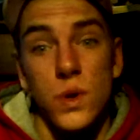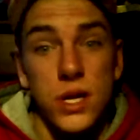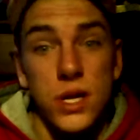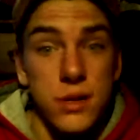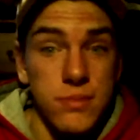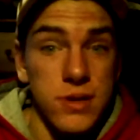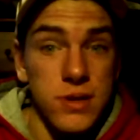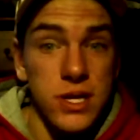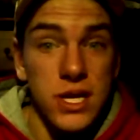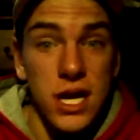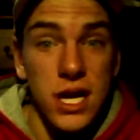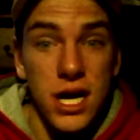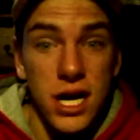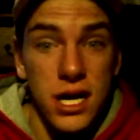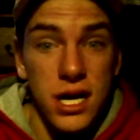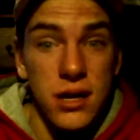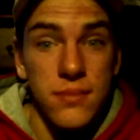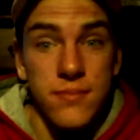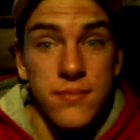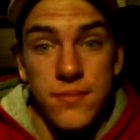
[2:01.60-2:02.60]
Christmas
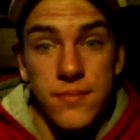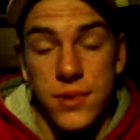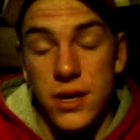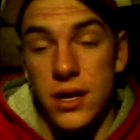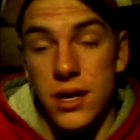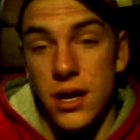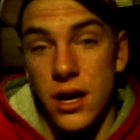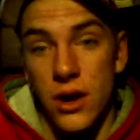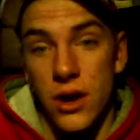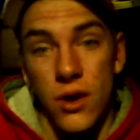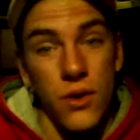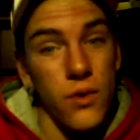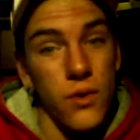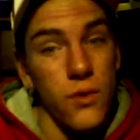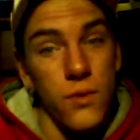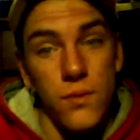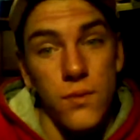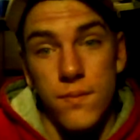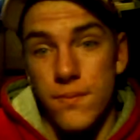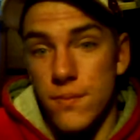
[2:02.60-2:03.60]
time and I
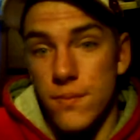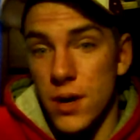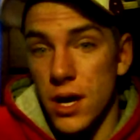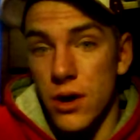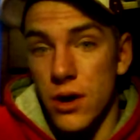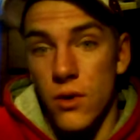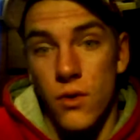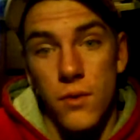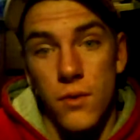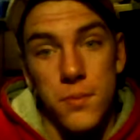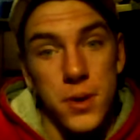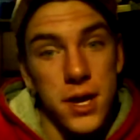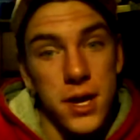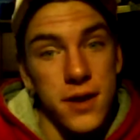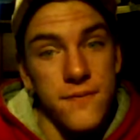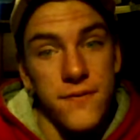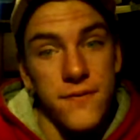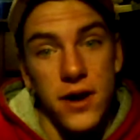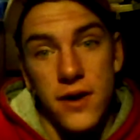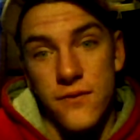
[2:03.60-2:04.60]
hope I hope
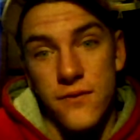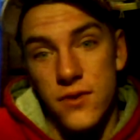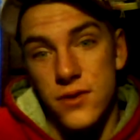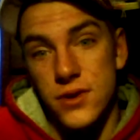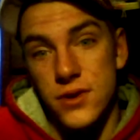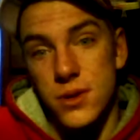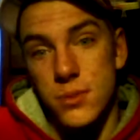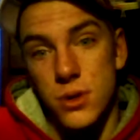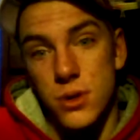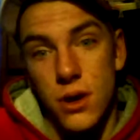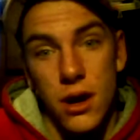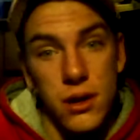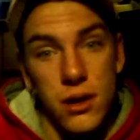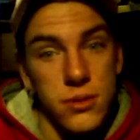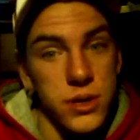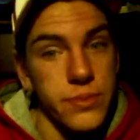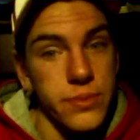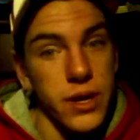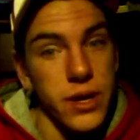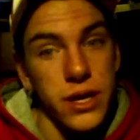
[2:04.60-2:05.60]
I get 500
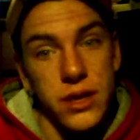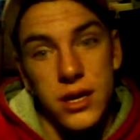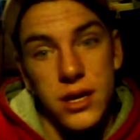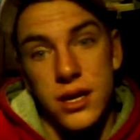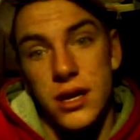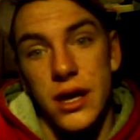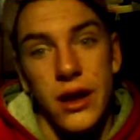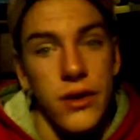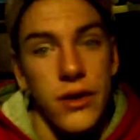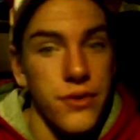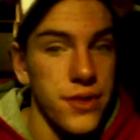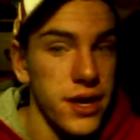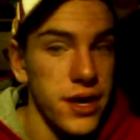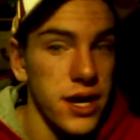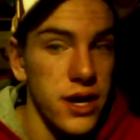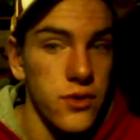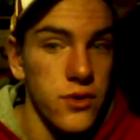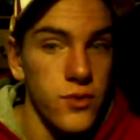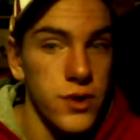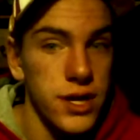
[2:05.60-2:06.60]
subscribers by then. I don't
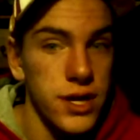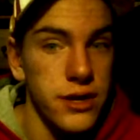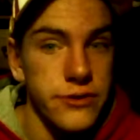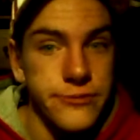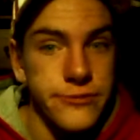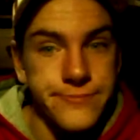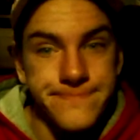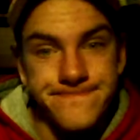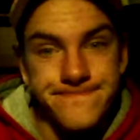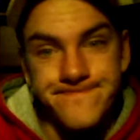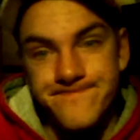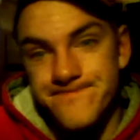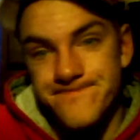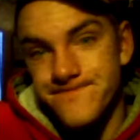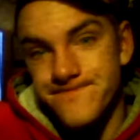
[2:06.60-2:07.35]
think I will.